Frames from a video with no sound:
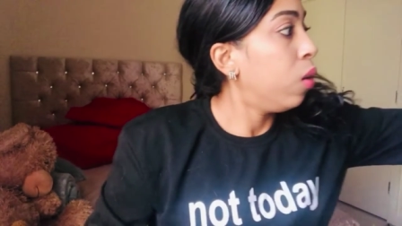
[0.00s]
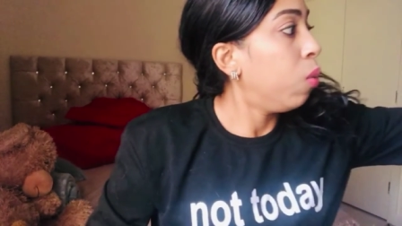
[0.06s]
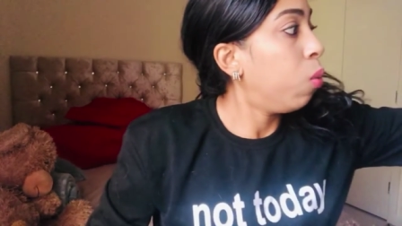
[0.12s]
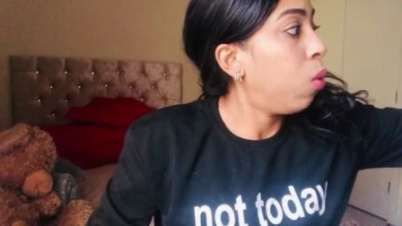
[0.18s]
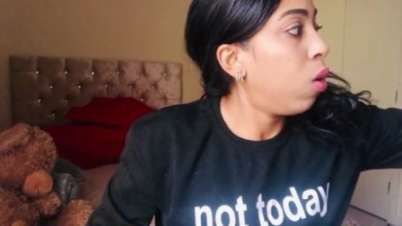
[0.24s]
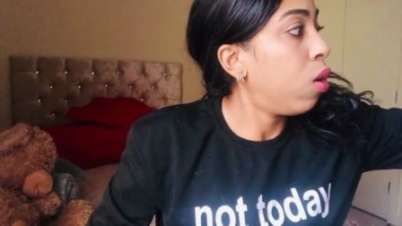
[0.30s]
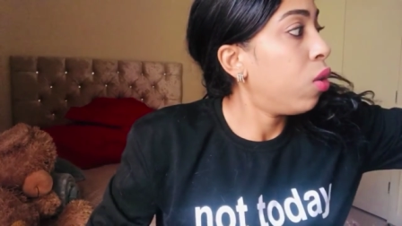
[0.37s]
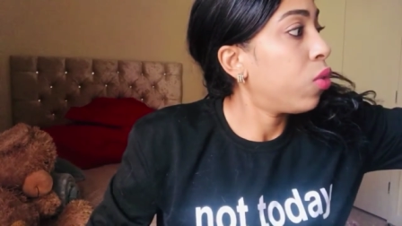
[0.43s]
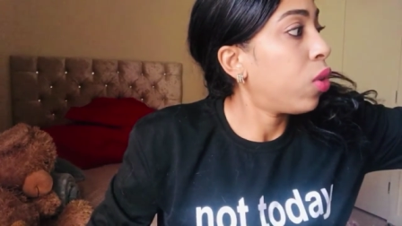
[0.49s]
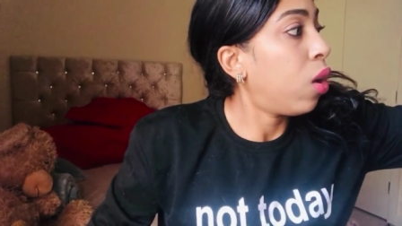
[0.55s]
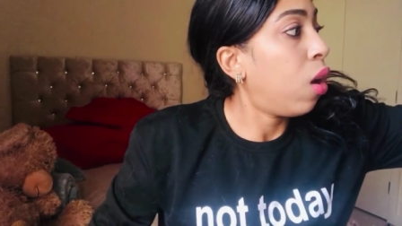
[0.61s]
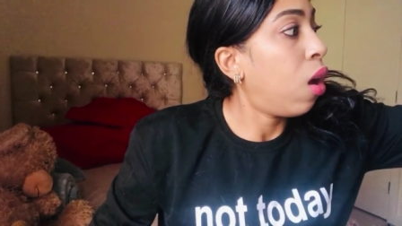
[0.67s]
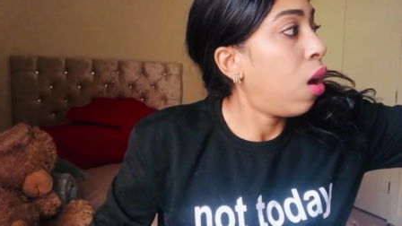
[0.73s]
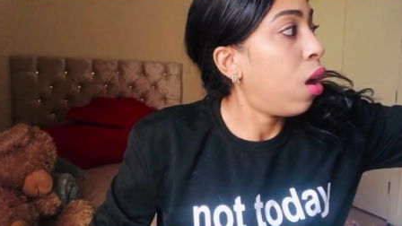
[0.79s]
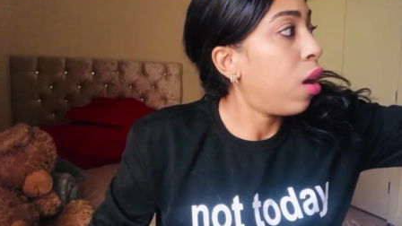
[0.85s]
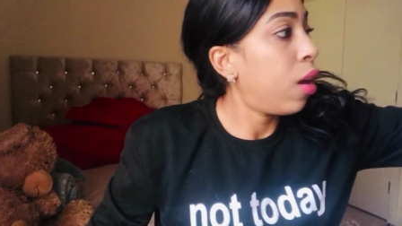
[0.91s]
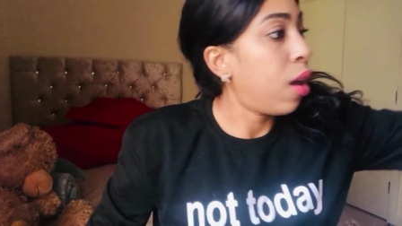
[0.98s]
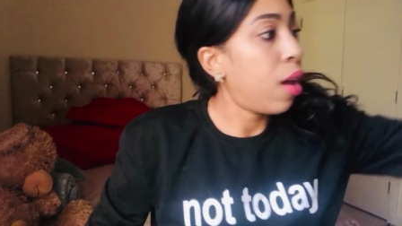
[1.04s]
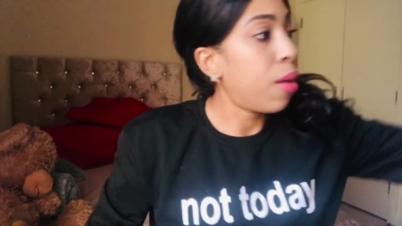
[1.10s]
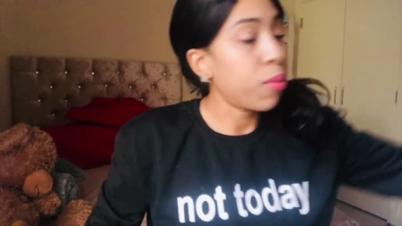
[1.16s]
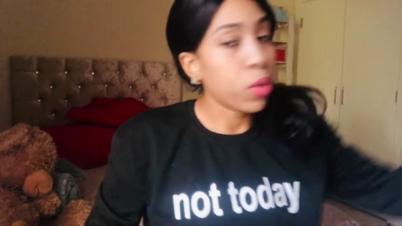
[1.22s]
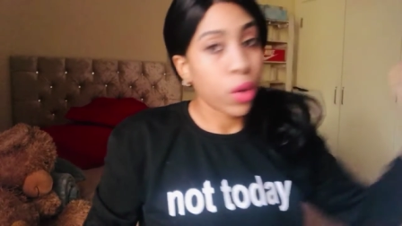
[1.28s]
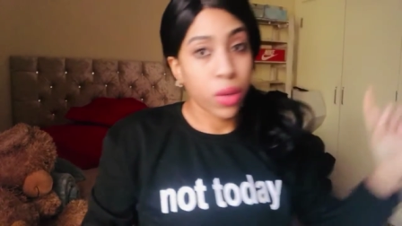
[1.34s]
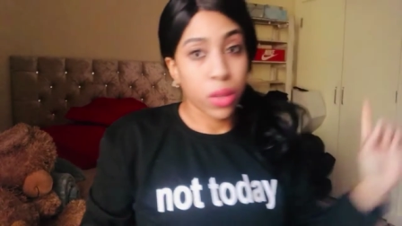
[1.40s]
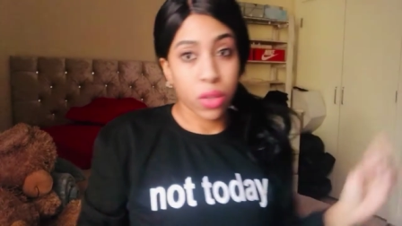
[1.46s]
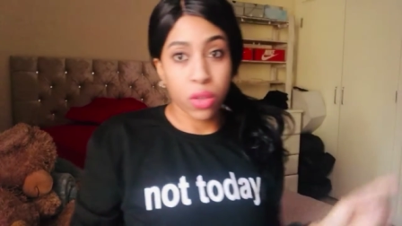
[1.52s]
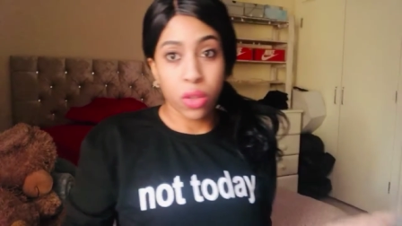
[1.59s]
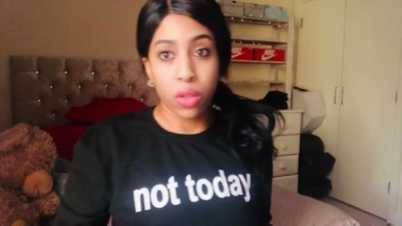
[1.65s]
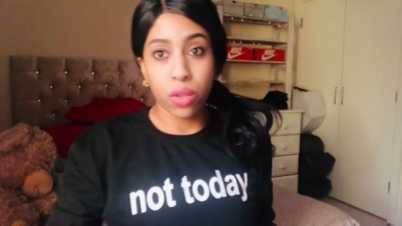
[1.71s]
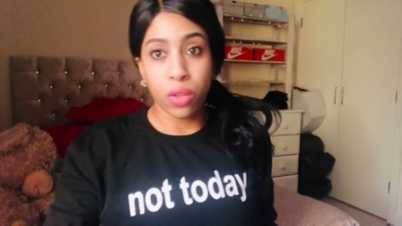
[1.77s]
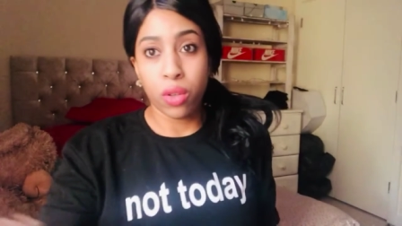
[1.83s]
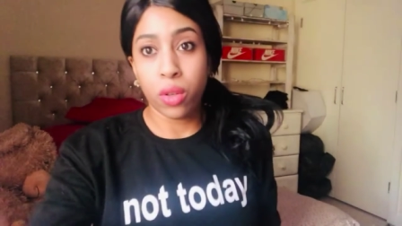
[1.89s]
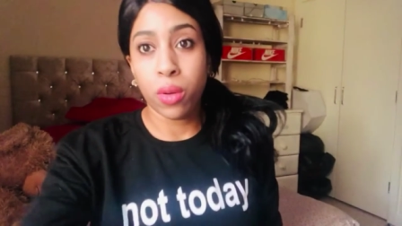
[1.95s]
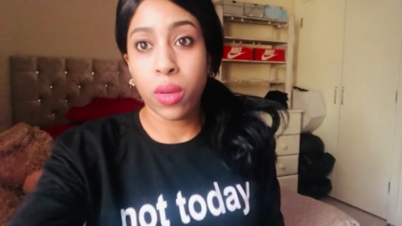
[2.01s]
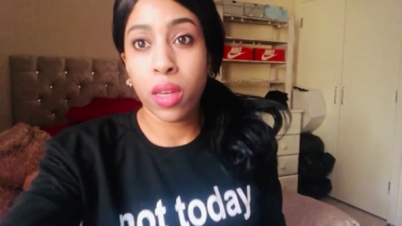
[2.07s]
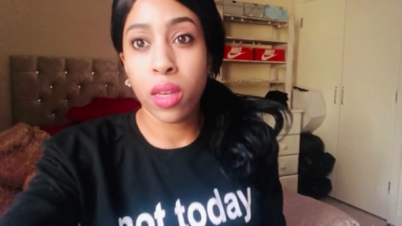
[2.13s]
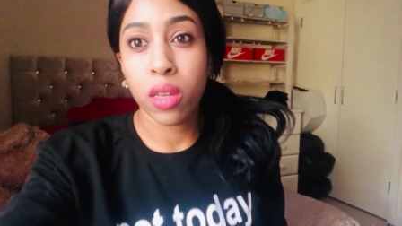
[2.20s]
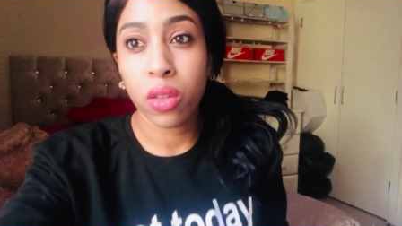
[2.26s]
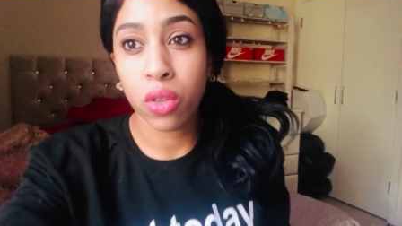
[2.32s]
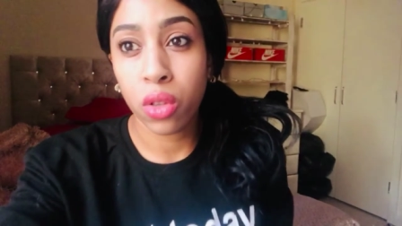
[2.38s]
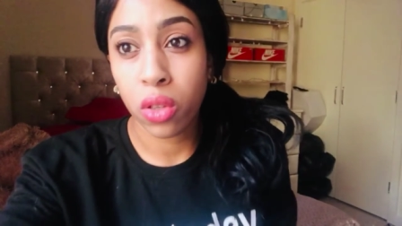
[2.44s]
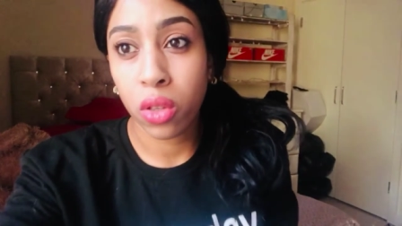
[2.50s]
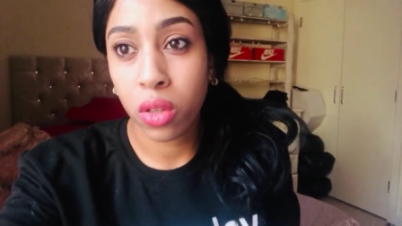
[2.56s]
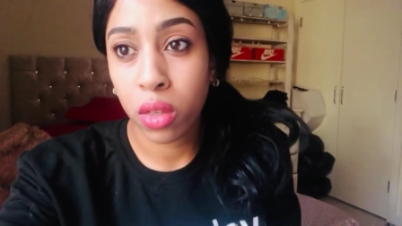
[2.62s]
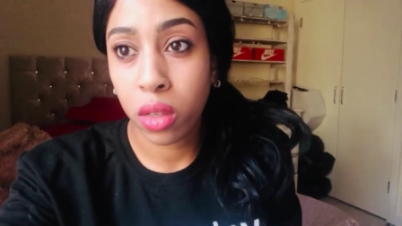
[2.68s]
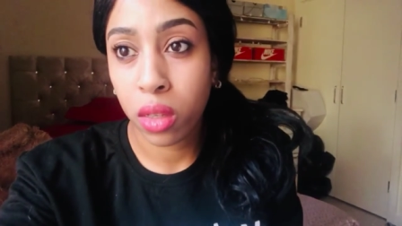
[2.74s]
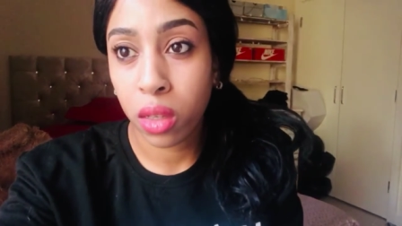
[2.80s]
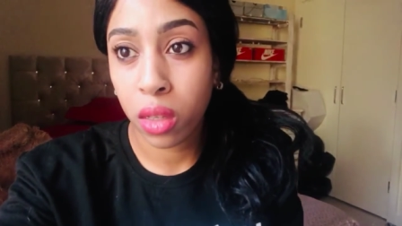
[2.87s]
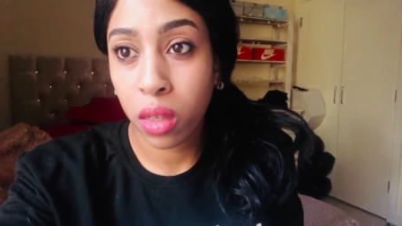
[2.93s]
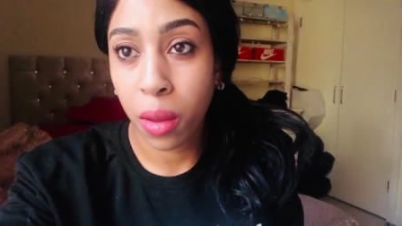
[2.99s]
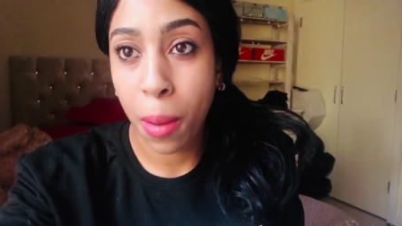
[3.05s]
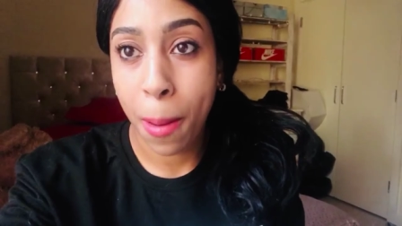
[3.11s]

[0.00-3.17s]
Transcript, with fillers: what I am going to do is just